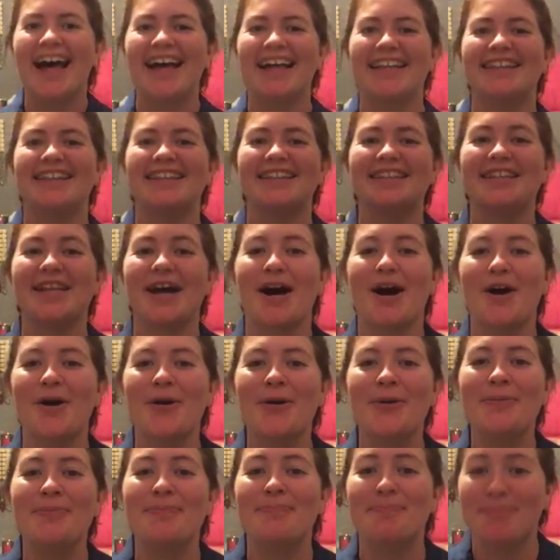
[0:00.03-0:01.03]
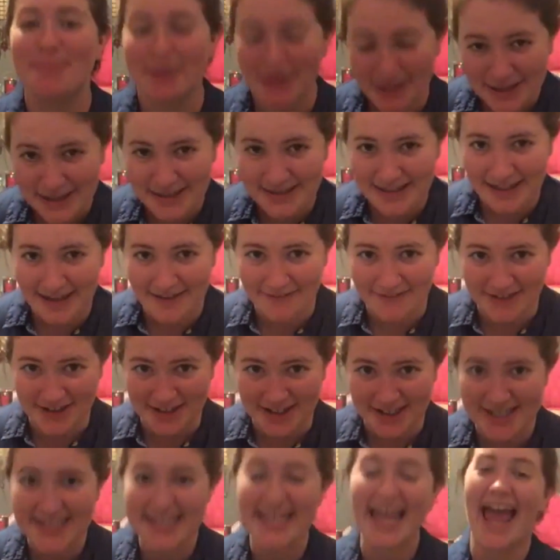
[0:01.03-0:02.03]
Hello, book
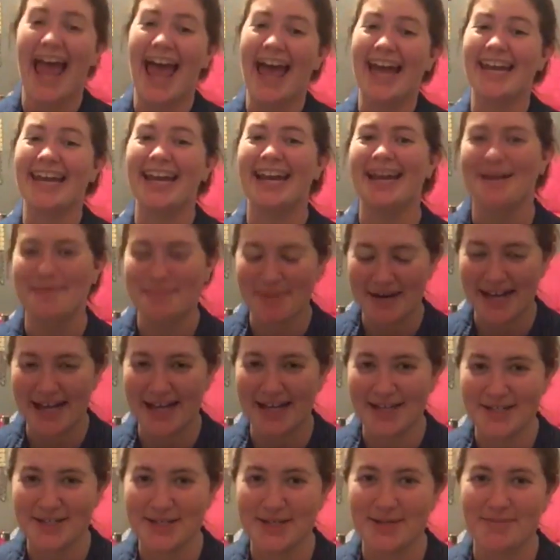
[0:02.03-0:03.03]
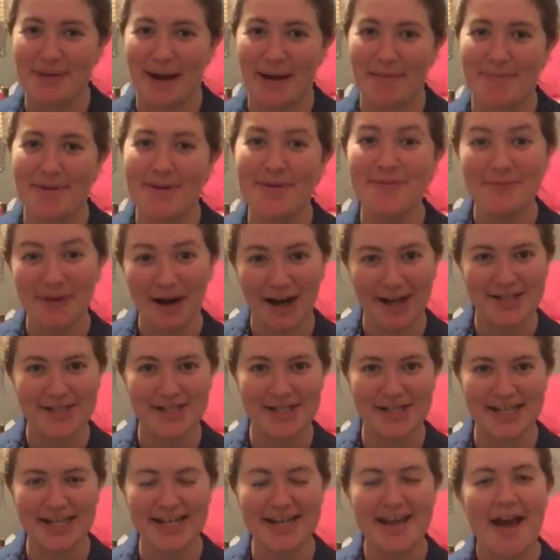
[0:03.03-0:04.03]
lovers, and anybody else who might be
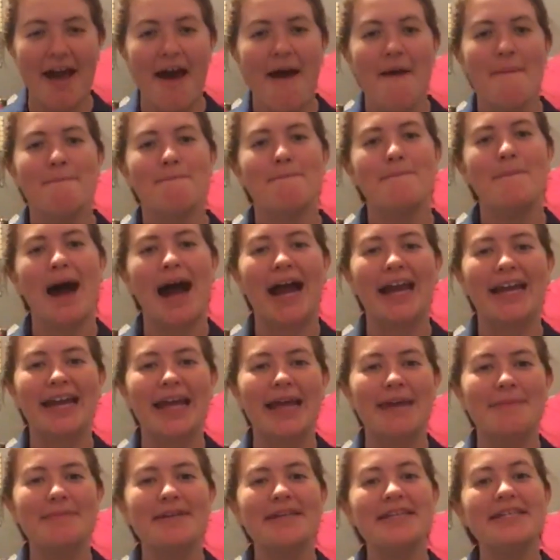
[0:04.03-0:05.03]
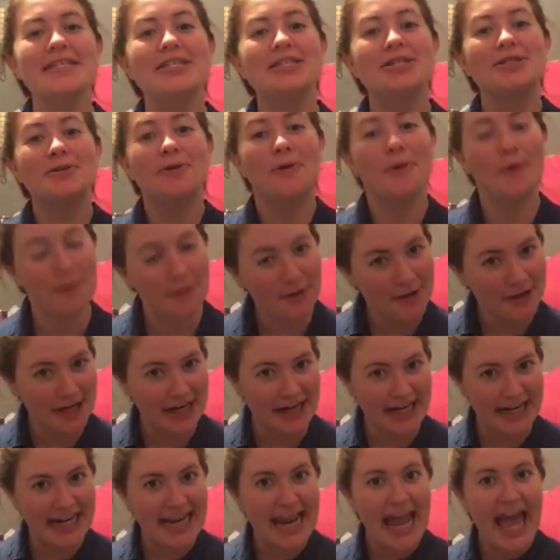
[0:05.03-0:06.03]
watching. My name is
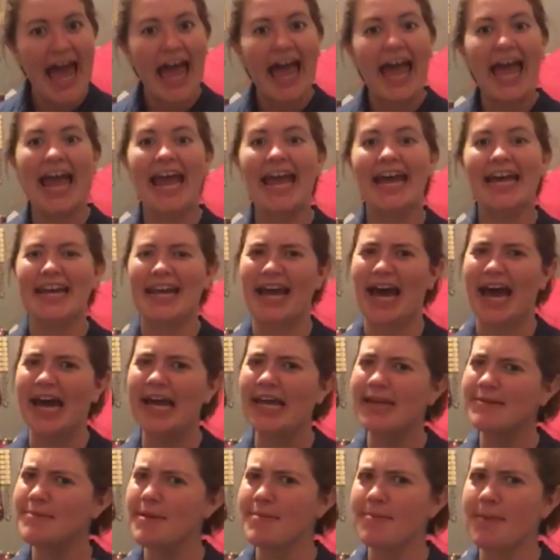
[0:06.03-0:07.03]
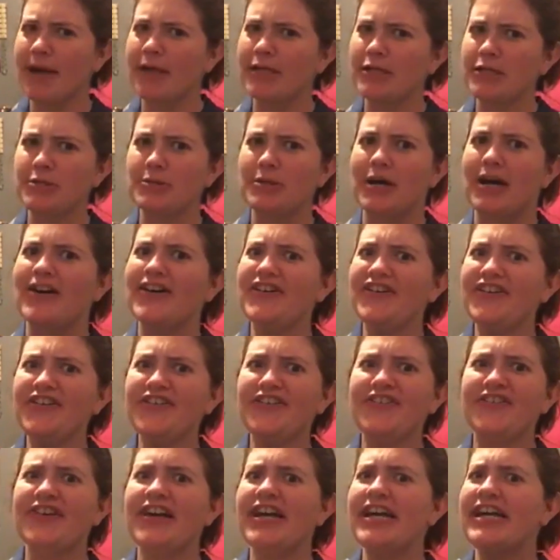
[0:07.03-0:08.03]
Tori, and I am about to
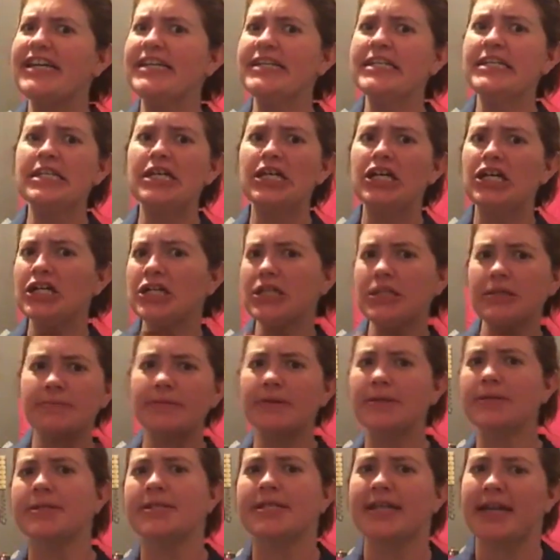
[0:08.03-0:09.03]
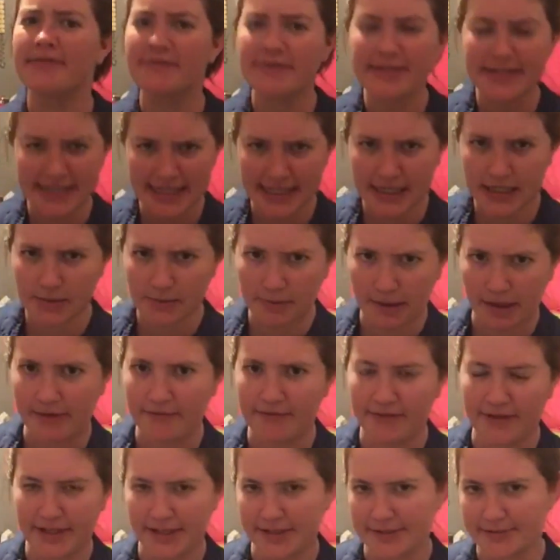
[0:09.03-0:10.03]
offend almost every single one
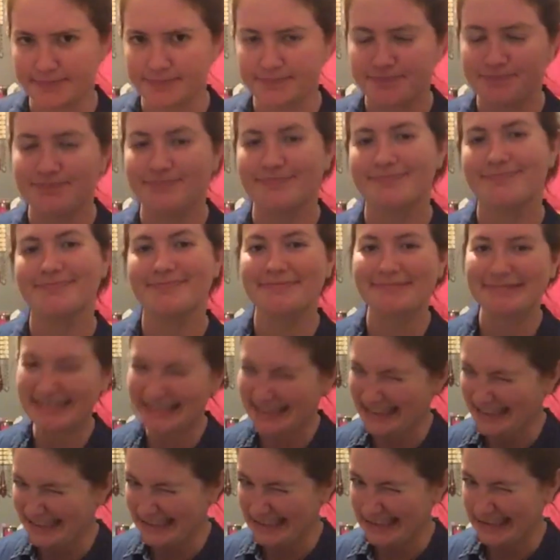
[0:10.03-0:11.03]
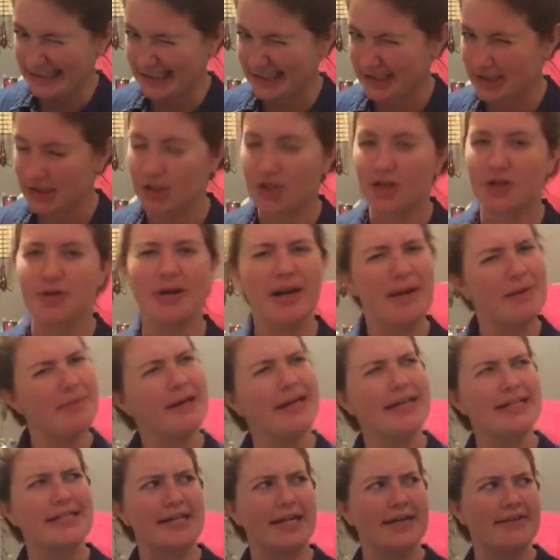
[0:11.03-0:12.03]
of you. Great way
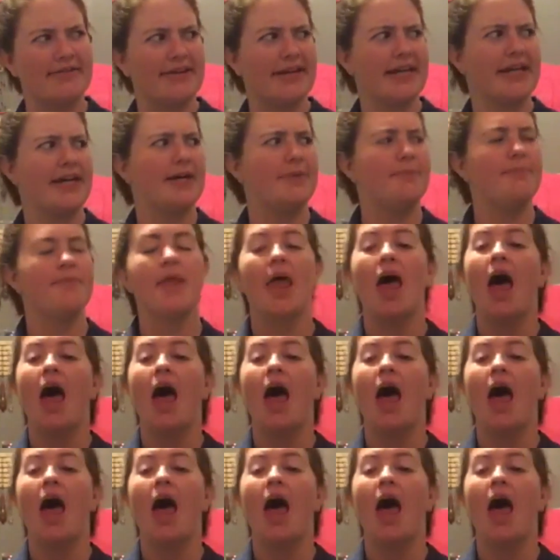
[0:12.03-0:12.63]
to start a video.